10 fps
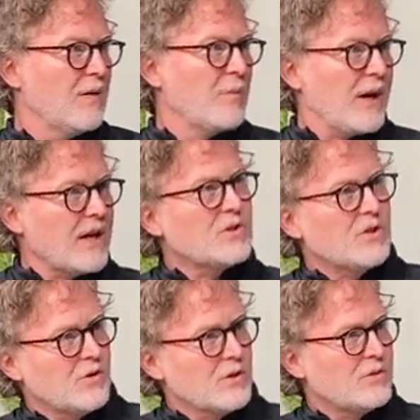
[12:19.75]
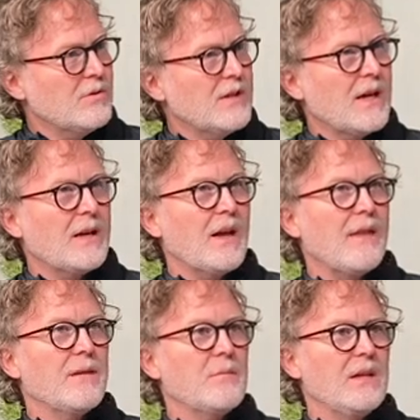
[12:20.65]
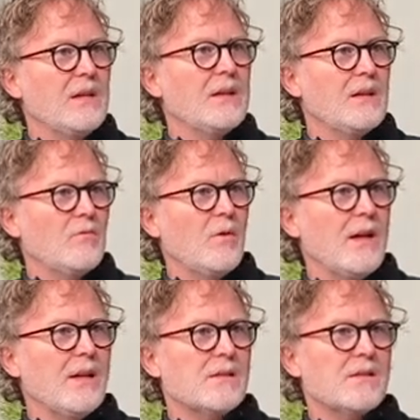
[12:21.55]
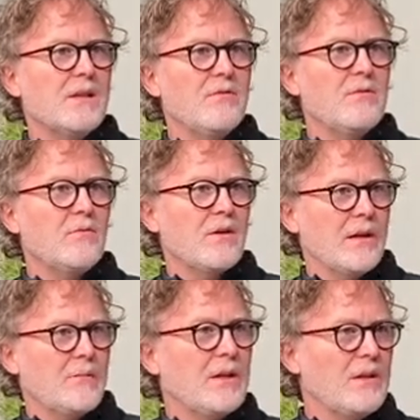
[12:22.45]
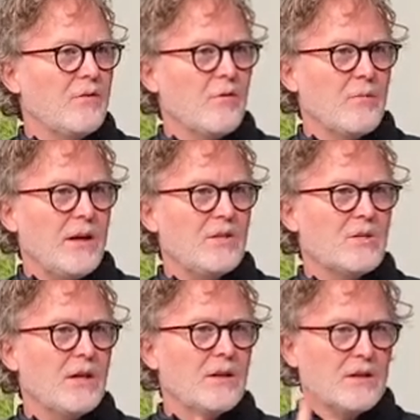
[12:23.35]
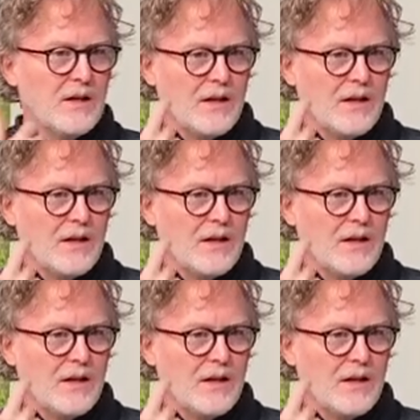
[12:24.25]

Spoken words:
But actually you're doing that at the beginning in ways, even with limited information,